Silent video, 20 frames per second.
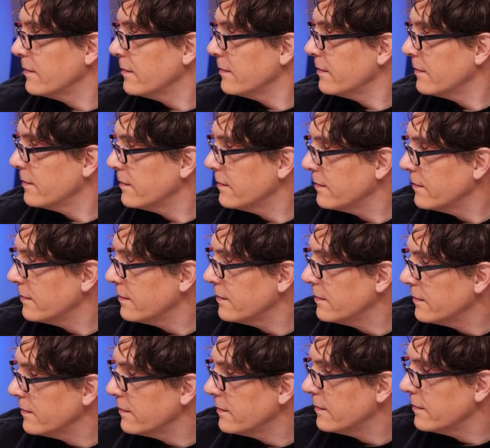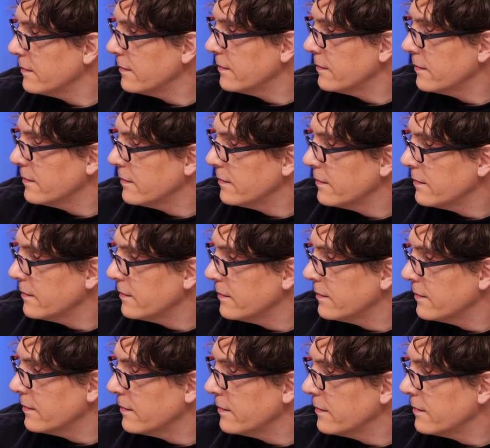
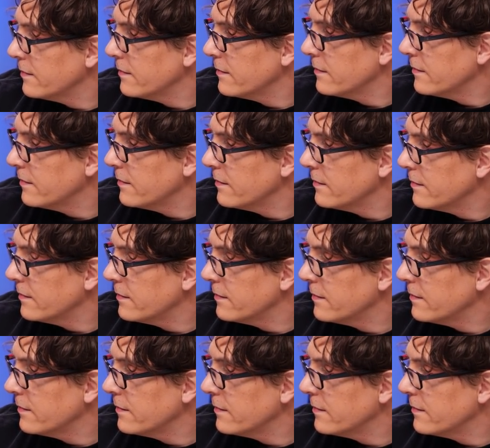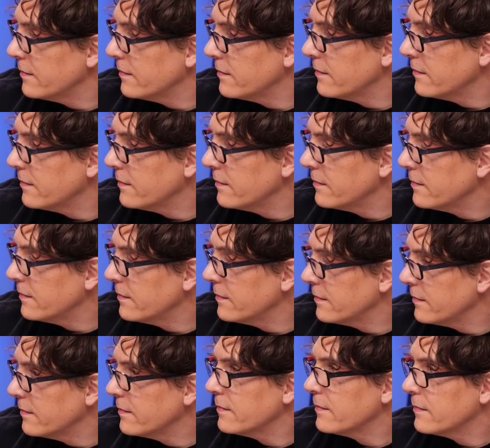
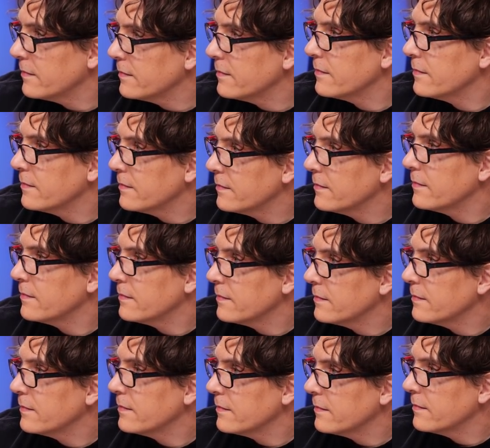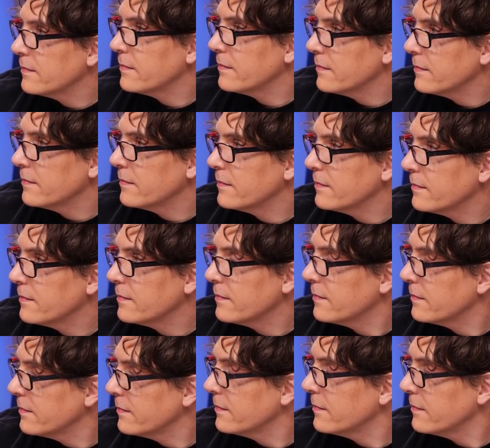
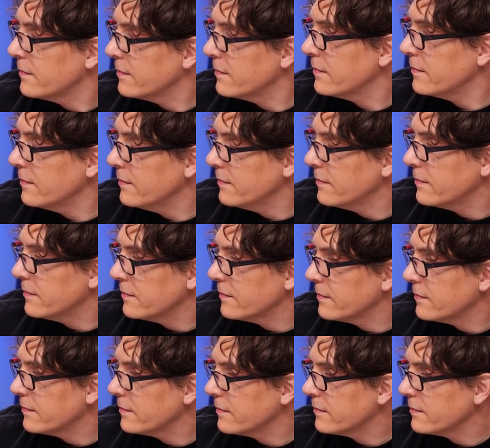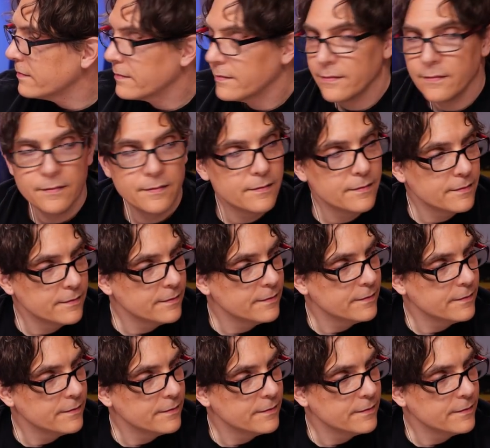No words are spoken by the person on screen.